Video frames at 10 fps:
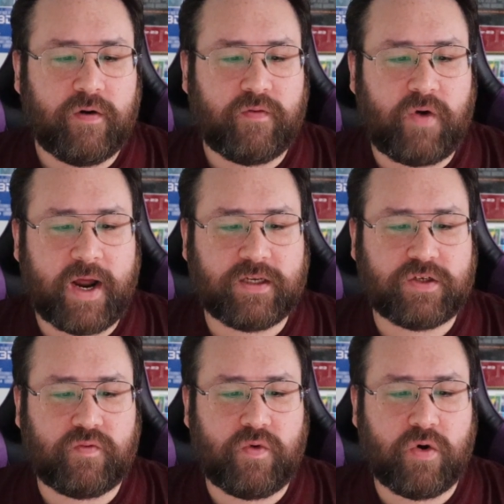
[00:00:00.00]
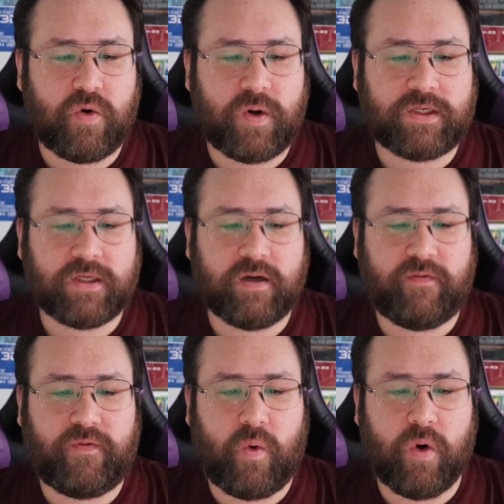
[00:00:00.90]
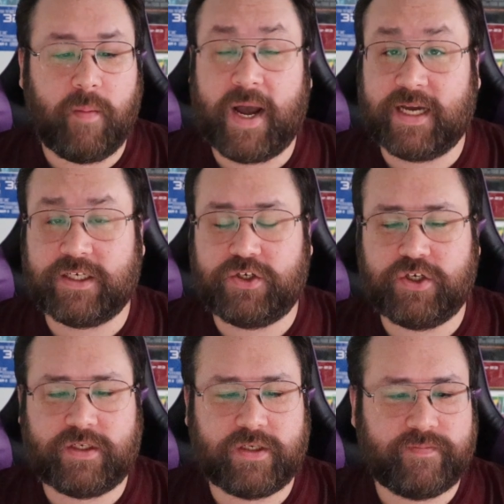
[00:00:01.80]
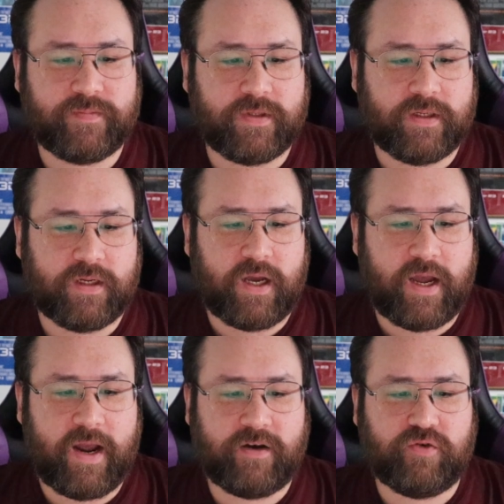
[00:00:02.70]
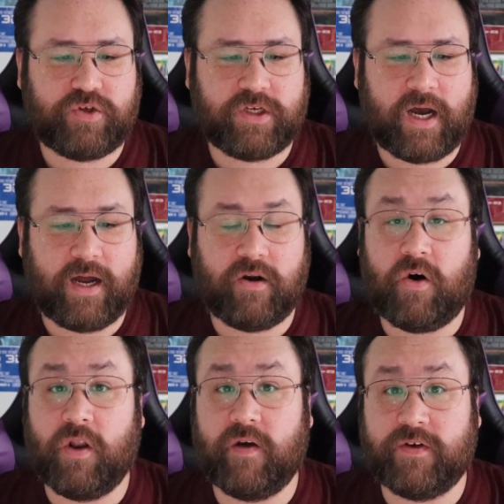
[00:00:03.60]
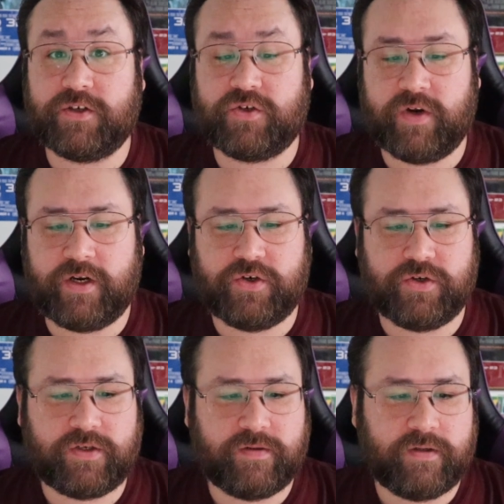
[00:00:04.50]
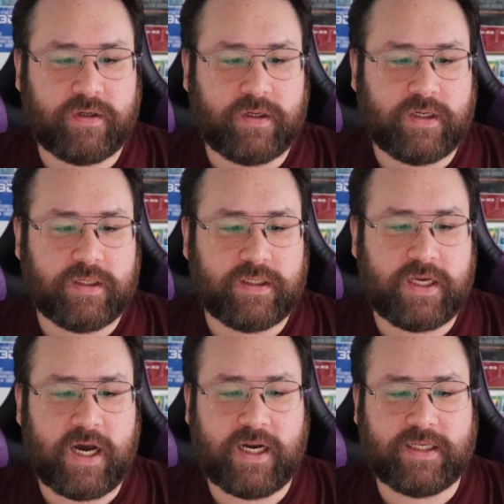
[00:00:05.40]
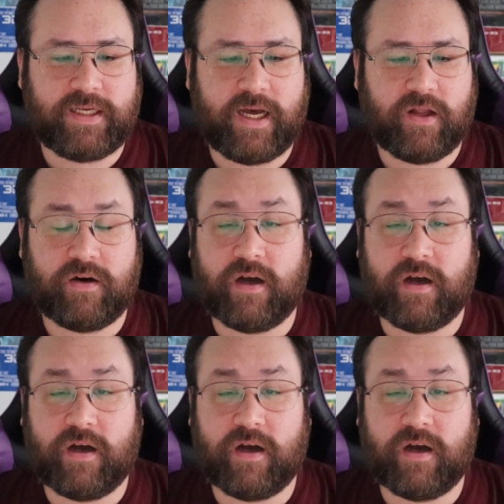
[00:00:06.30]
Franz Rogowisk for Passages, Andrew Scott, All of Us Strangers, Tiana Taylor,